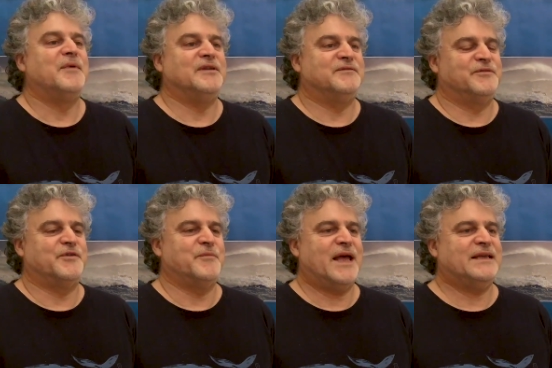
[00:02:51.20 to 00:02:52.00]
But
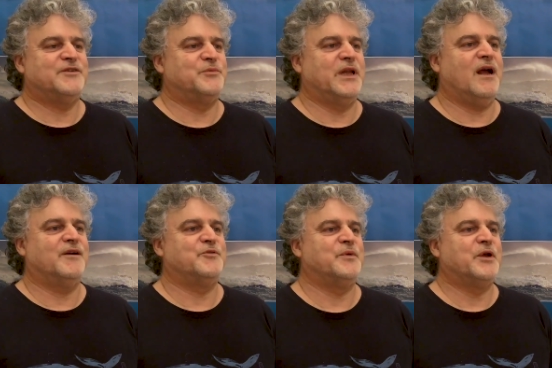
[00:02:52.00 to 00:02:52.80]
from that, it's really
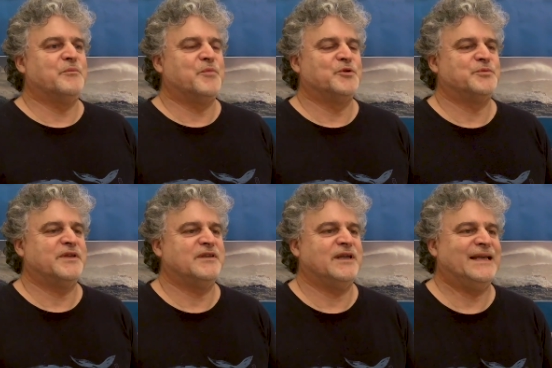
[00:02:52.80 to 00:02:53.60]
hard to recompose
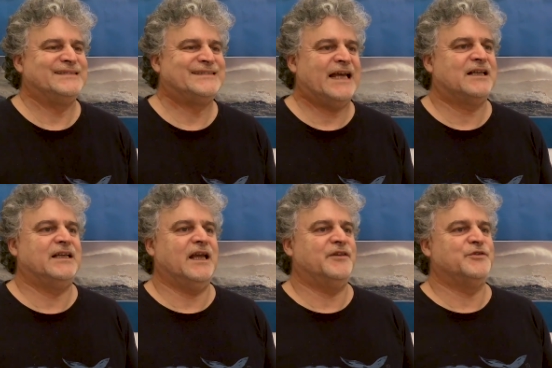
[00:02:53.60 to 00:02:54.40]
what is
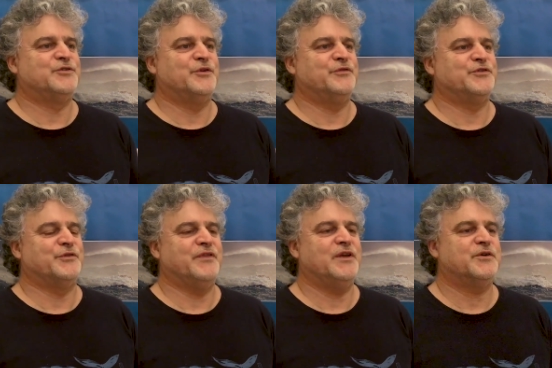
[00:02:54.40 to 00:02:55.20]
exactly at the surface
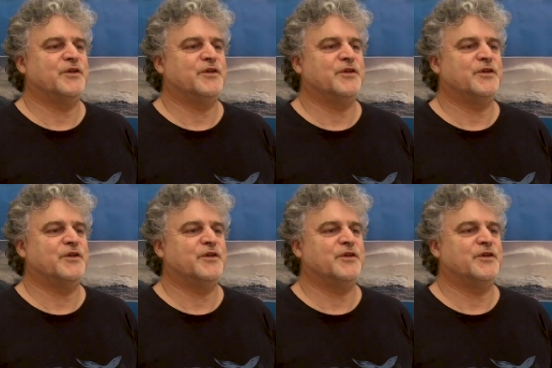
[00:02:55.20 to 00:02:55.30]
of the